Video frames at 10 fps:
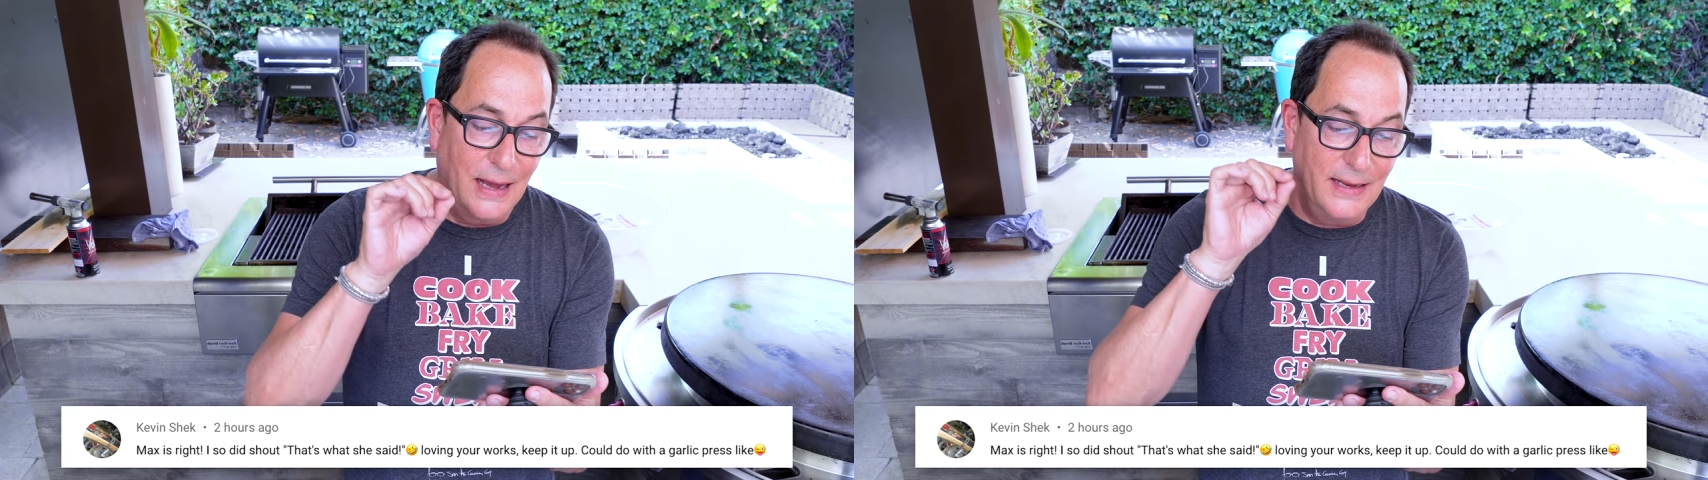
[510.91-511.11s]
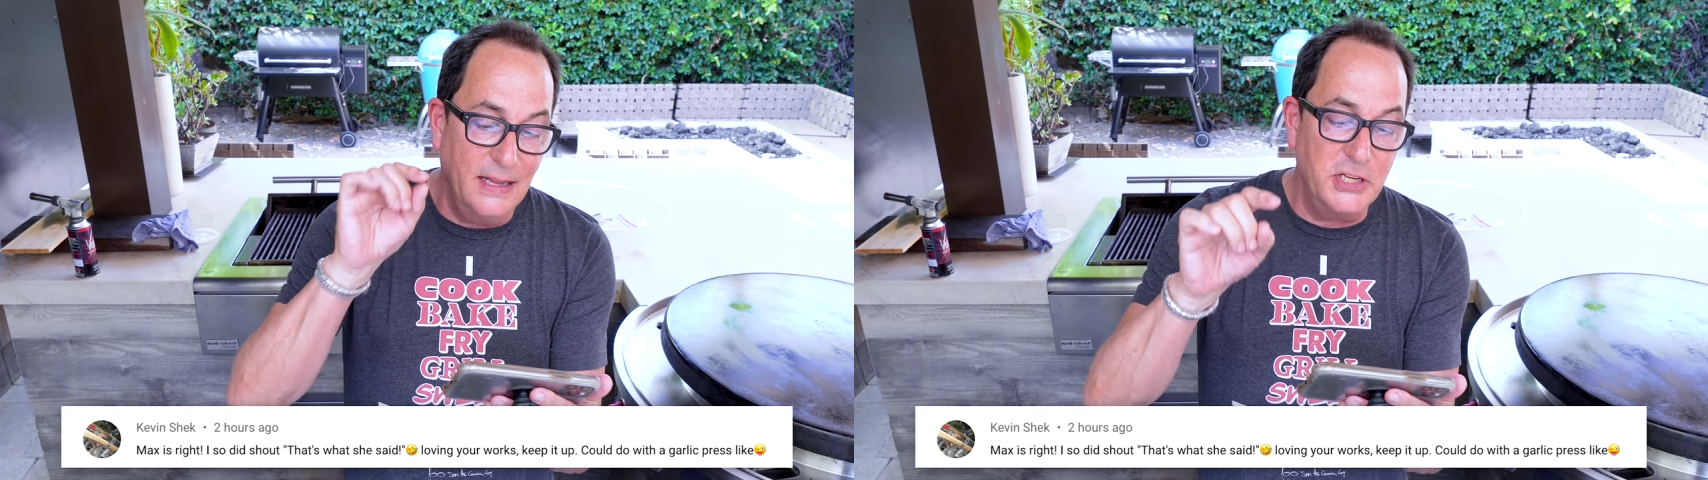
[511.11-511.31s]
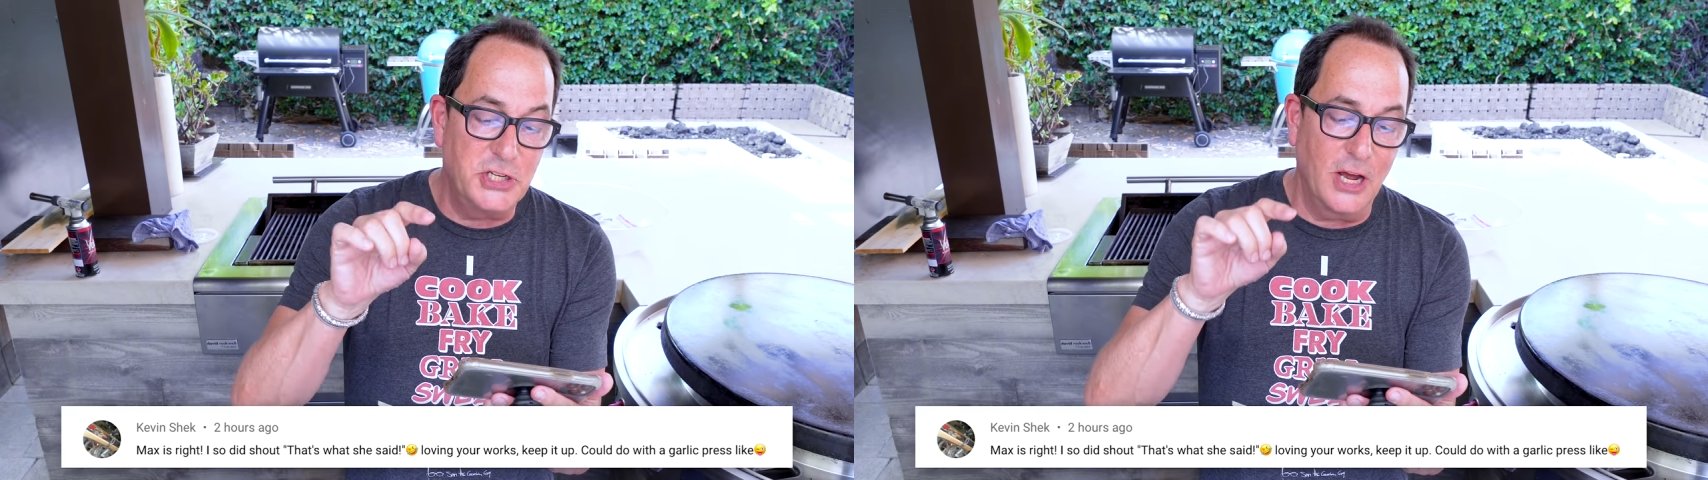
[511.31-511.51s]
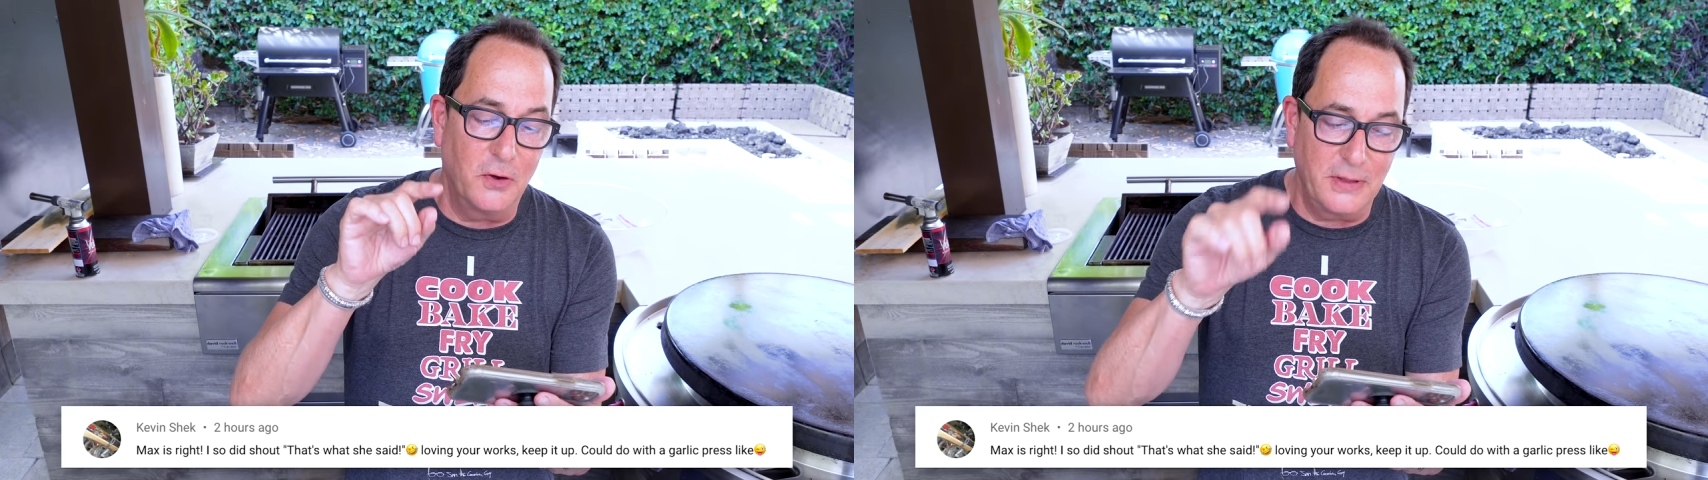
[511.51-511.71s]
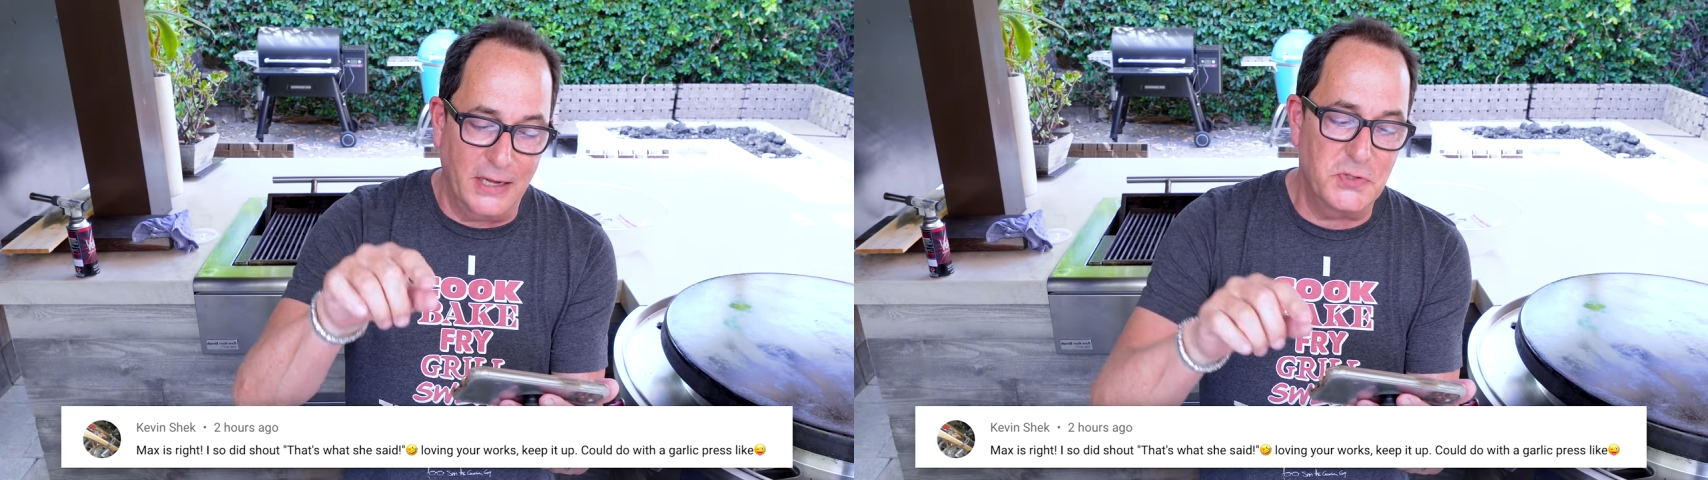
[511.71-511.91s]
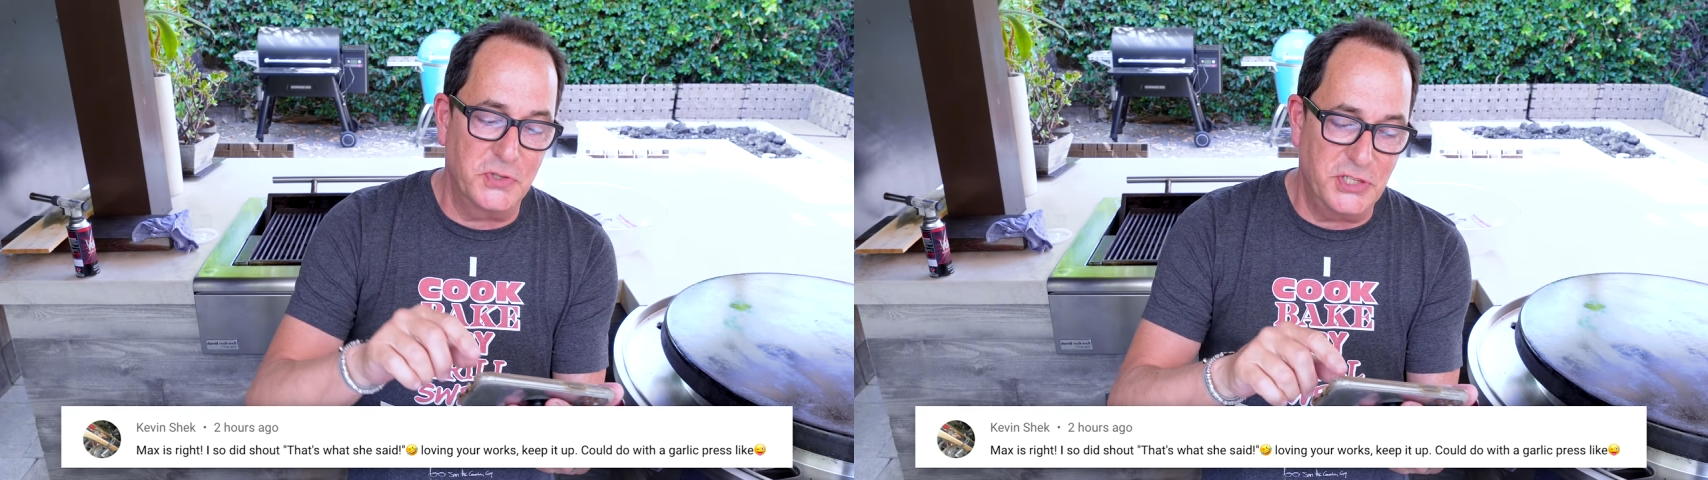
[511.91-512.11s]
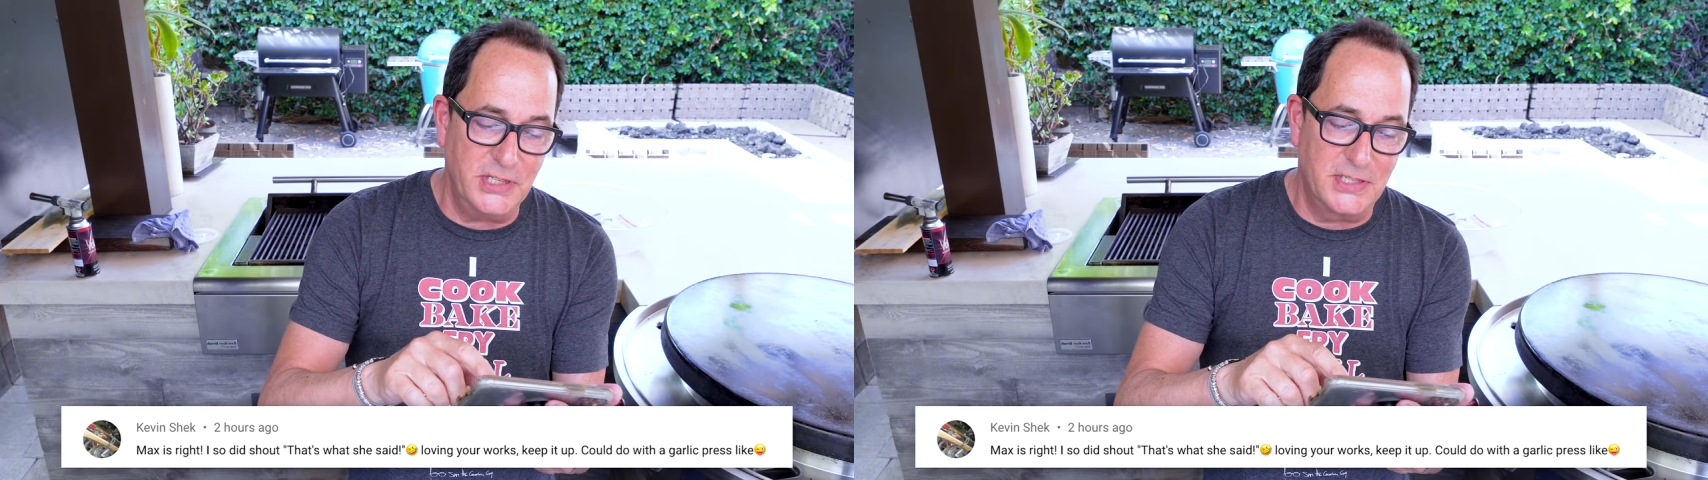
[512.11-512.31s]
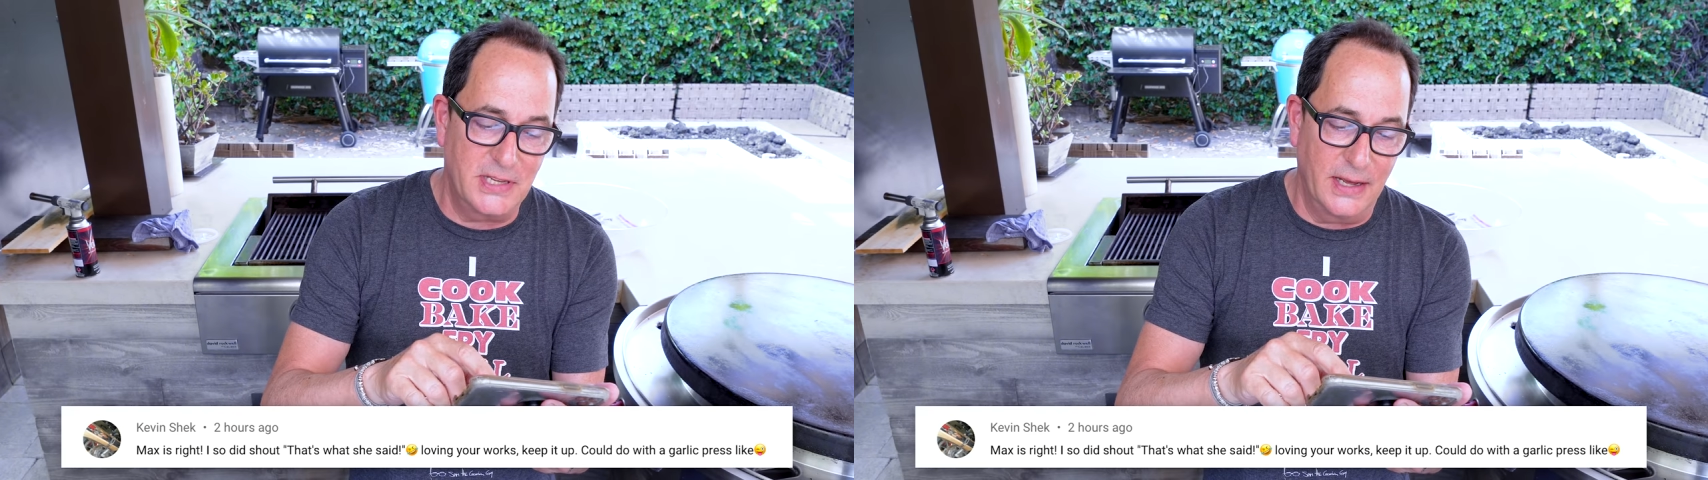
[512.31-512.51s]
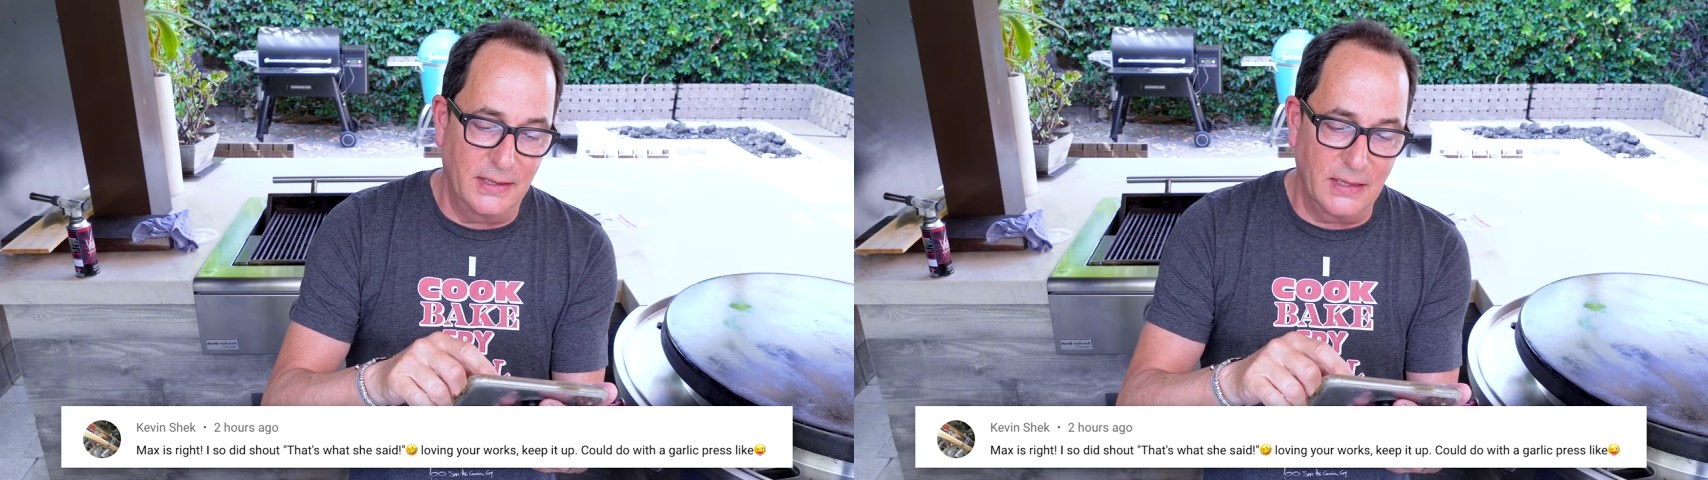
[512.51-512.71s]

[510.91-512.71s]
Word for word: I did shout, that's what she said.